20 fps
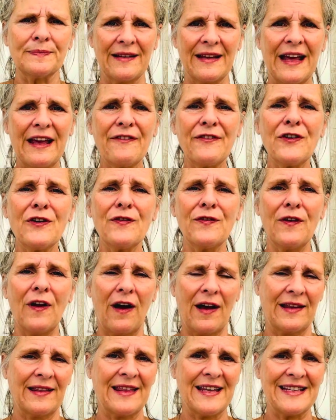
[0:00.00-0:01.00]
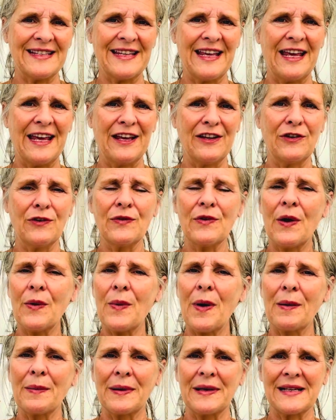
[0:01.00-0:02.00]
If you've liked this here, you know
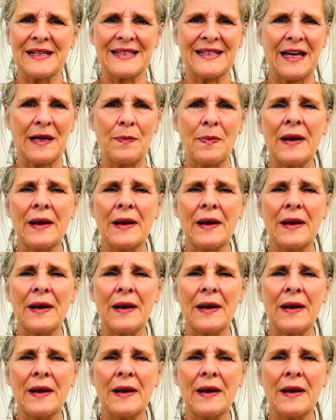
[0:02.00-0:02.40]
what I'm going to say.